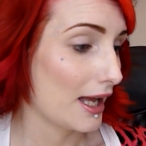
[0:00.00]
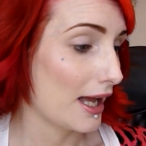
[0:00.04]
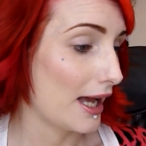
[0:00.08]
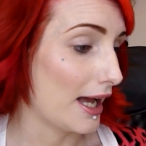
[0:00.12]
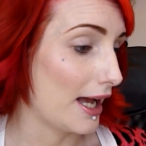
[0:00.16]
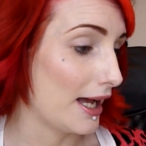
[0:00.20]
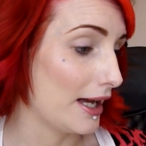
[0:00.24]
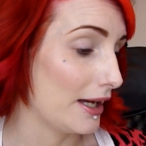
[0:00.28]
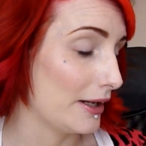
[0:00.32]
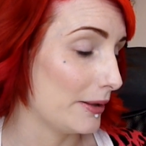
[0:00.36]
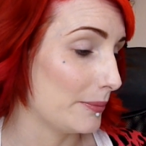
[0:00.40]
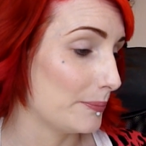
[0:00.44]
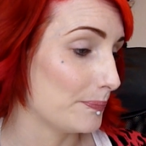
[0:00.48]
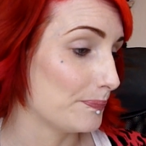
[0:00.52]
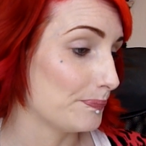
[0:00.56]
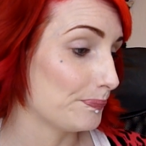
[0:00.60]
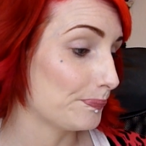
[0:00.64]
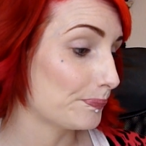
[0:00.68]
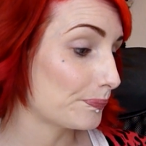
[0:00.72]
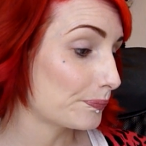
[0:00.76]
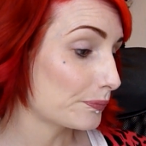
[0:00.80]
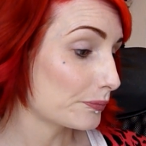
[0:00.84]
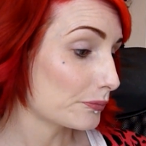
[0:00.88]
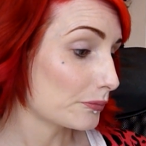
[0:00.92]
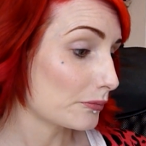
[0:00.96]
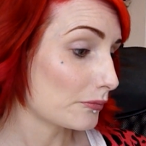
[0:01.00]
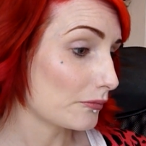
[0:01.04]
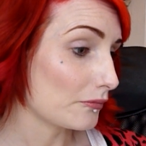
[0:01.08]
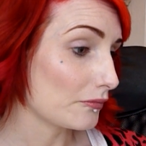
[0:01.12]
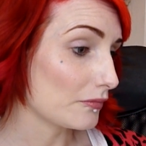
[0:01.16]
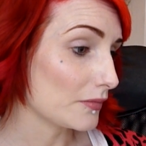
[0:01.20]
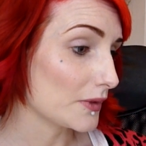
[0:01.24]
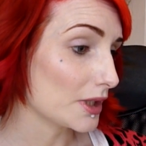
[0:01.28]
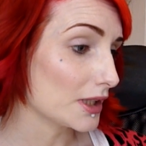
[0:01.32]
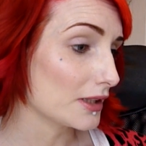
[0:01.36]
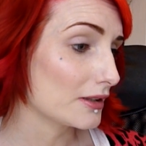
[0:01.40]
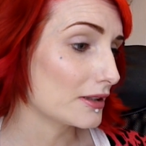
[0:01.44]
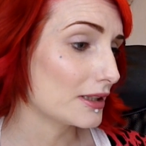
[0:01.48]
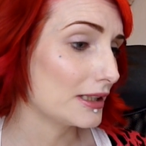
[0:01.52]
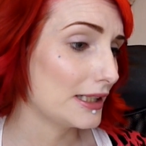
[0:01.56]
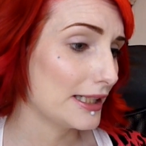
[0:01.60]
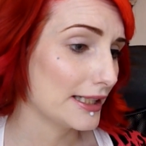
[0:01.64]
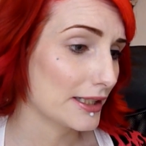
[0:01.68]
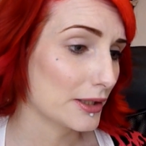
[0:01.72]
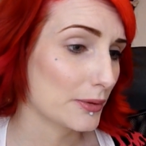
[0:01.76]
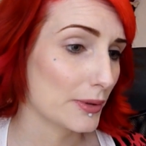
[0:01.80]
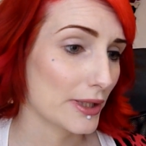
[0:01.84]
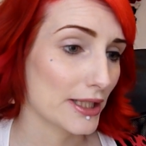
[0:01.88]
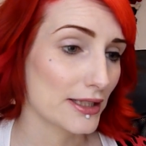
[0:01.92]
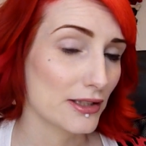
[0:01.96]
The
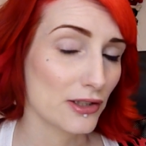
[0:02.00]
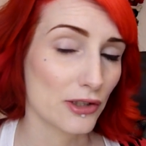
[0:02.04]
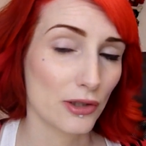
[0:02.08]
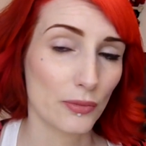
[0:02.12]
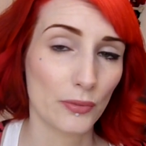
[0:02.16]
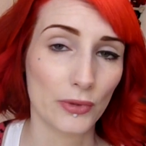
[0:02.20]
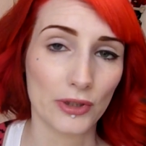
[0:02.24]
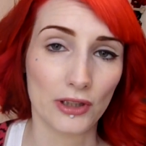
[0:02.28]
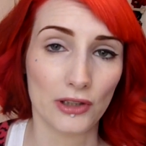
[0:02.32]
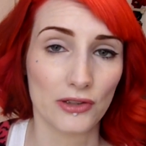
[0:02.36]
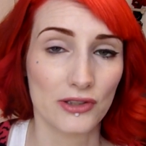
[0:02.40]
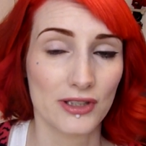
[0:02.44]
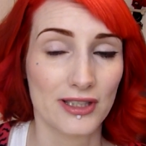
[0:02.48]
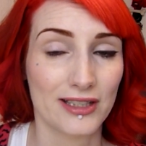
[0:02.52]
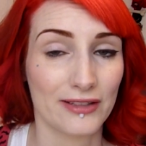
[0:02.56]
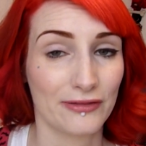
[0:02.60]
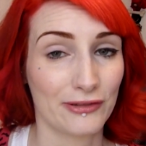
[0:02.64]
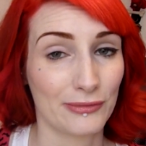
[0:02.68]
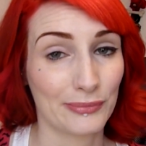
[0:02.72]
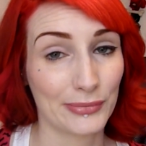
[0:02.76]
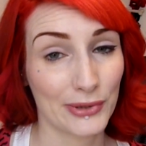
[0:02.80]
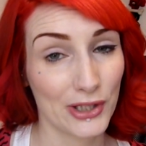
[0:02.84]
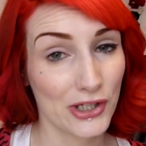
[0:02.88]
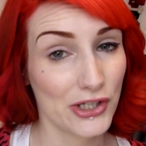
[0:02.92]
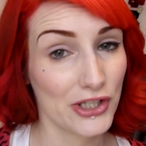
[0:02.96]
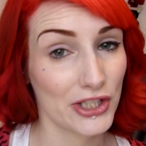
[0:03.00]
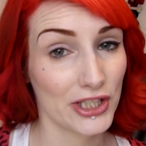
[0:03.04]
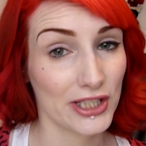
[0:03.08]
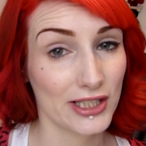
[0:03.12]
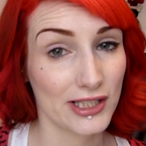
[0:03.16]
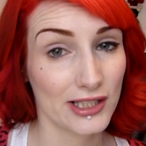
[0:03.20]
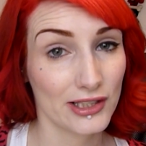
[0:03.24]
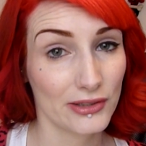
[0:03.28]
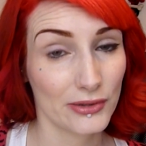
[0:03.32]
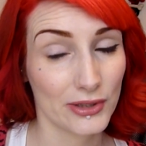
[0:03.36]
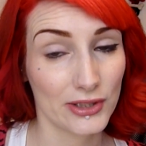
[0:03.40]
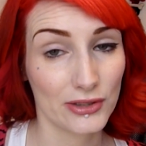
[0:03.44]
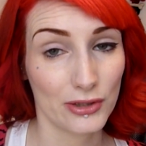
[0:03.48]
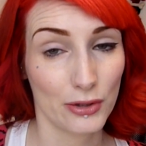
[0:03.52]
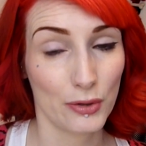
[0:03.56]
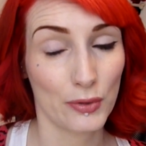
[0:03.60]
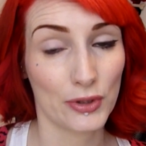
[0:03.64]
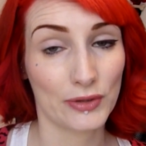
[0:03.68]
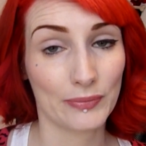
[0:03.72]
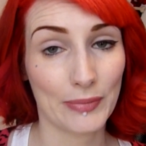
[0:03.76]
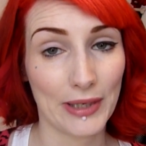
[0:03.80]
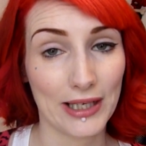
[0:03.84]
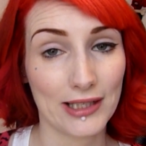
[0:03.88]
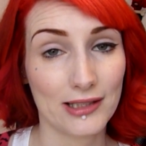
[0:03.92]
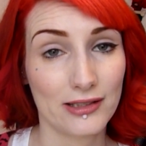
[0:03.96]
liquids come with lots of different brushes, so it's always
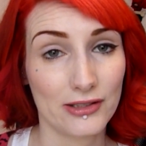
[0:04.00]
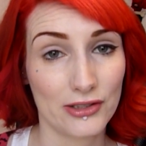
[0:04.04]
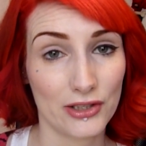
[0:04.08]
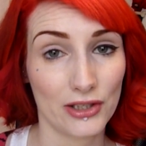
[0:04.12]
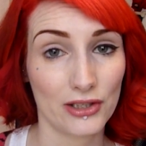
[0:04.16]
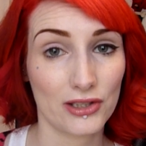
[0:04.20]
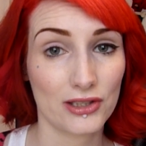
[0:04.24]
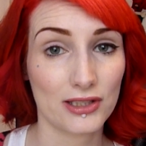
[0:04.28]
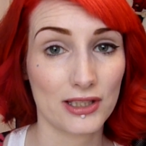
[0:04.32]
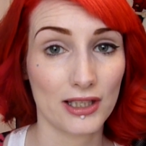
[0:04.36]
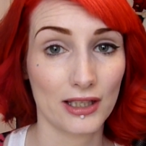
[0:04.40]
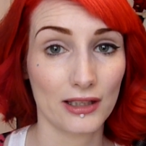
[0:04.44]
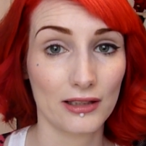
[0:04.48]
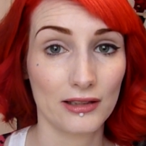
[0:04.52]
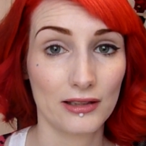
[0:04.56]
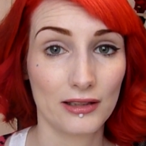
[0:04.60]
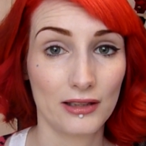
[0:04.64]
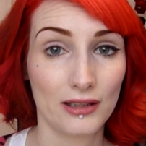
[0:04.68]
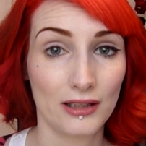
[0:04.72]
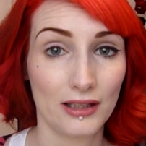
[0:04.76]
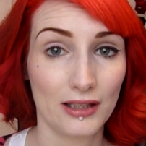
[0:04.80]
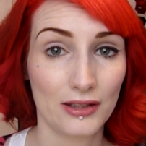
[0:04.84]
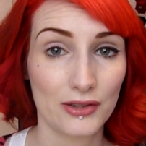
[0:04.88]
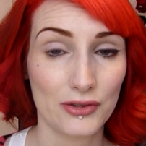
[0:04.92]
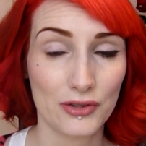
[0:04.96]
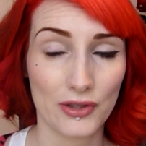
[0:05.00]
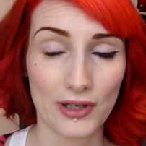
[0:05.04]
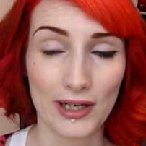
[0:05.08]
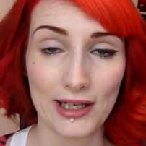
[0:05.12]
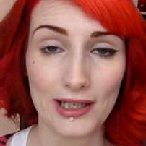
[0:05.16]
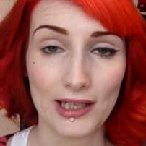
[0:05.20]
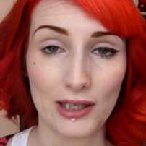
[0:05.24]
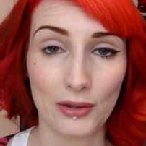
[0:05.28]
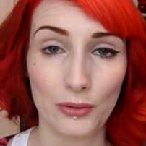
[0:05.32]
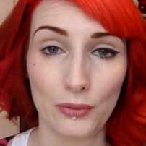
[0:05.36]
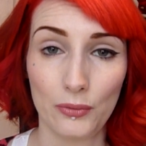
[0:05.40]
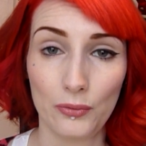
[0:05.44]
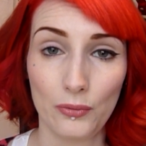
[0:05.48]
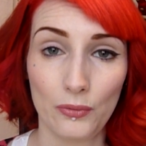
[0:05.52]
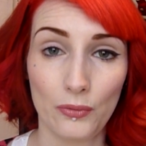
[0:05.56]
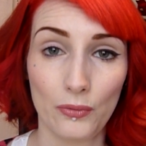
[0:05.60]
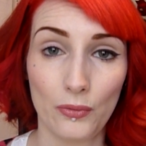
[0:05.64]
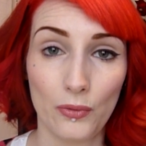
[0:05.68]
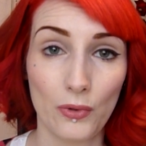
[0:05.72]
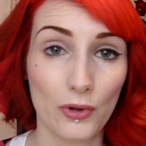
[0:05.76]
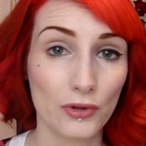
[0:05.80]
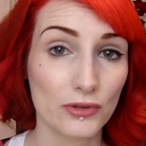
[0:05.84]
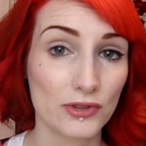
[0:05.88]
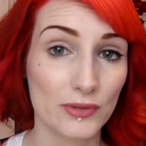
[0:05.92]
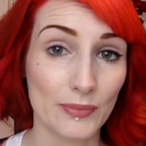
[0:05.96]
best just to try out
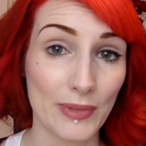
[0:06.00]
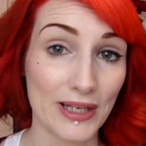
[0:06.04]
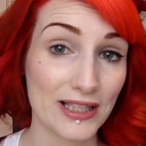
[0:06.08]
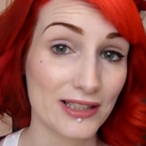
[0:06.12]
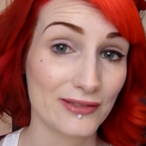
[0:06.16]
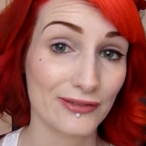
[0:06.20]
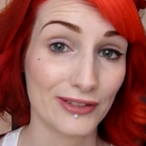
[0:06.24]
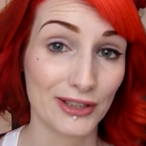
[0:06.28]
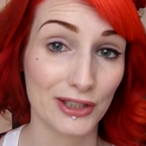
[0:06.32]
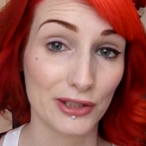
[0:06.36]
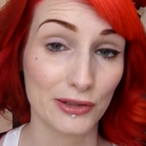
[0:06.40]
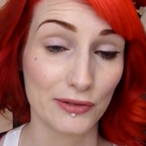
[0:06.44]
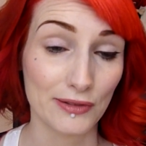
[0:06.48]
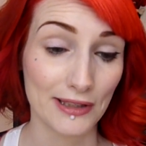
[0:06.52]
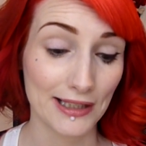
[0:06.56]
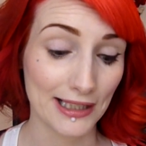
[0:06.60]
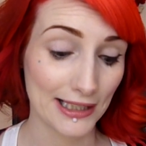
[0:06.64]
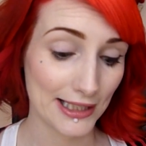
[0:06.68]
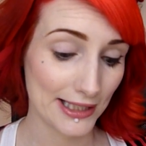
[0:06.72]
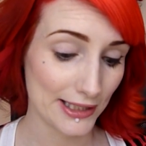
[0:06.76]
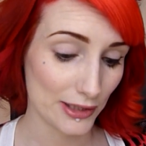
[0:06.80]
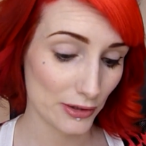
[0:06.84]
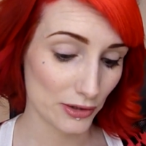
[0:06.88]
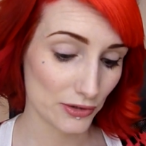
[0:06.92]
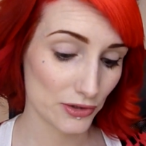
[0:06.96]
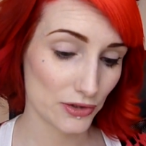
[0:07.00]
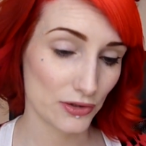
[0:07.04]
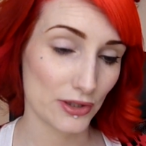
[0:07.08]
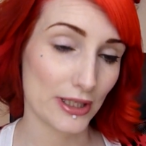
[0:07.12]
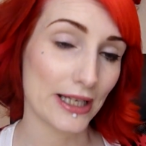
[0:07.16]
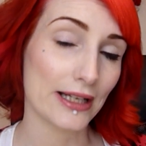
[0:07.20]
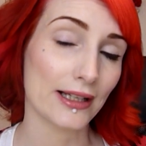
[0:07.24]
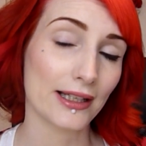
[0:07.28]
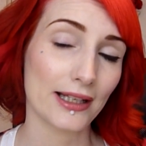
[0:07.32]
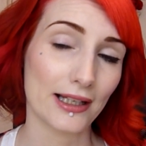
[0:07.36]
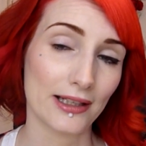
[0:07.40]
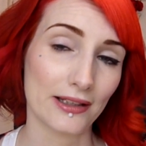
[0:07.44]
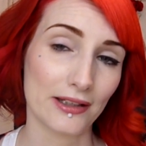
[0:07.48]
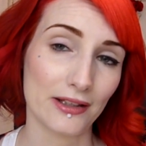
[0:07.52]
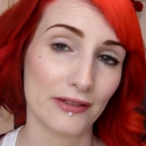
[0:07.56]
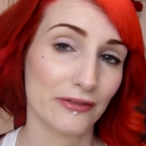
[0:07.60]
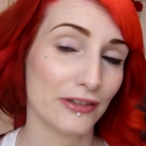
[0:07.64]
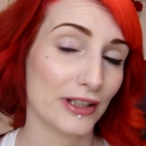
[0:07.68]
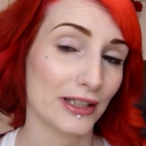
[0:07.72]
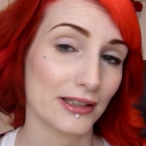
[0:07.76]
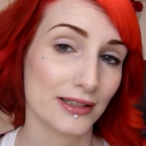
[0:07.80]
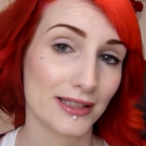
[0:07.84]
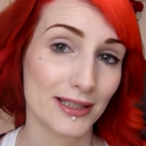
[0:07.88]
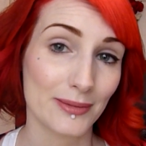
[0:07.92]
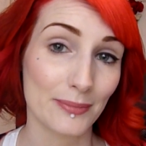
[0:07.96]
what's best for you, really. You also get kind of the
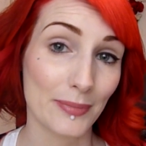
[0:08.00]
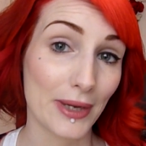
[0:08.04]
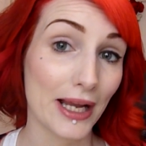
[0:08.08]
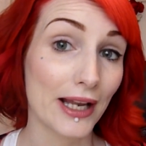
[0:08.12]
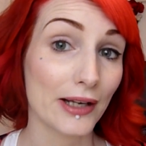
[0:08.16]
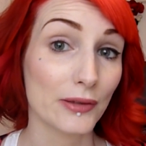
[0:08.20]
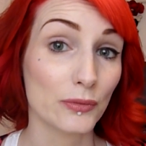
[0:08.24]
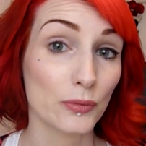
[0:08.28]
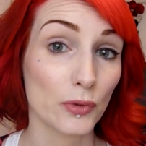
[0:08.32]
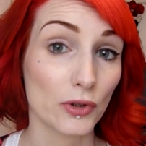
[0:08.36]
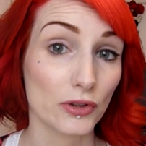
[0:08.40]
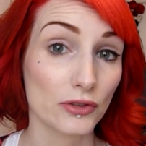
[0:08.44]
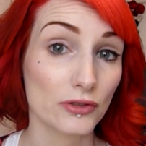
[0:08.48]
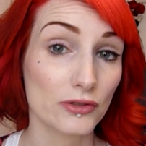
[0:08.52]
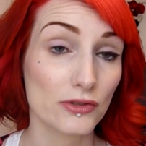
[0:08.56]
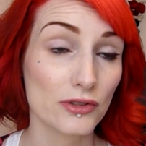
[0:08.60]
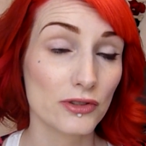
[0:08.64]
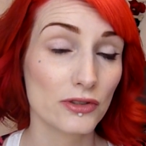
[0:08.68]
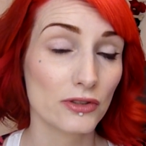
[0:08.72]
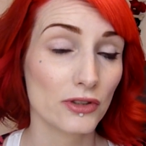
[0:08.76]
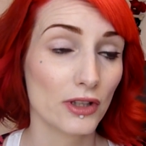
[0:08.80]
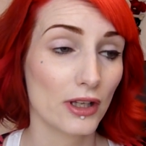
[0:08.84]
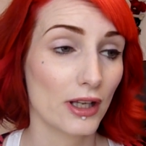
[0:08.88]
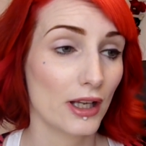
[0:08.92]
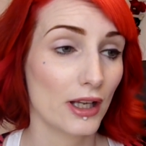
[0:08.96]
felt tip pen ones.